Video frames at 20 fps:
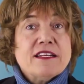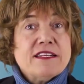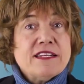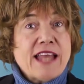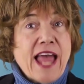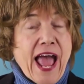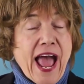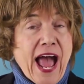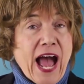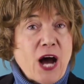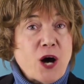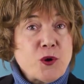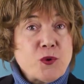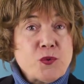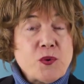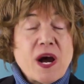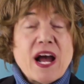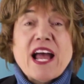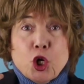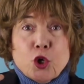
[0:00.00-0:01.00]

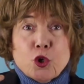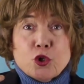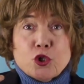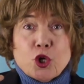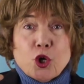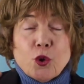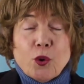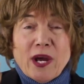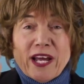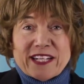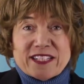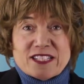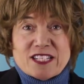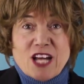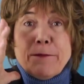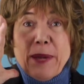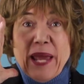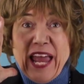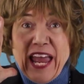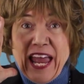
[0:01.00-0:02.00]
Now you do it.
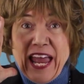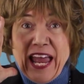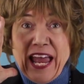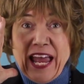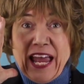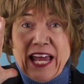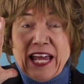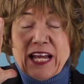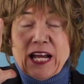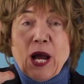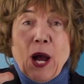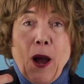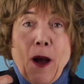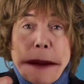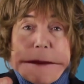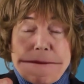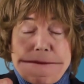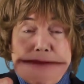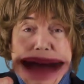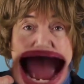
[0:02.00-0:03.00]
Big
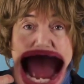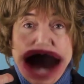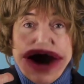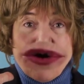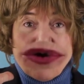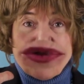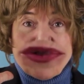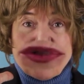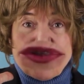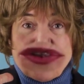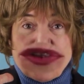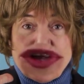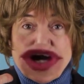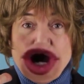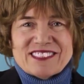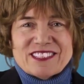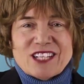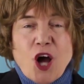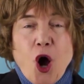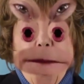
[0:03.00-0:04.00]
mouth.
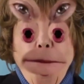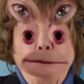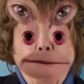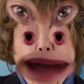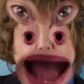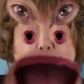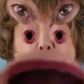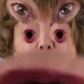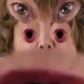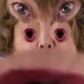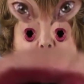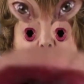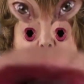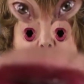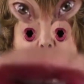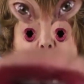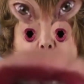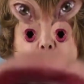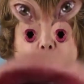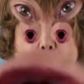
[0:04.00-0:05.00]

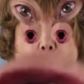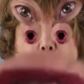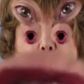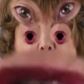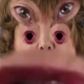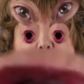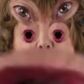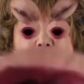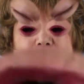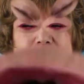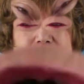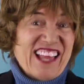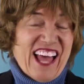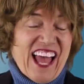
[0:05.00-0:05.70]
This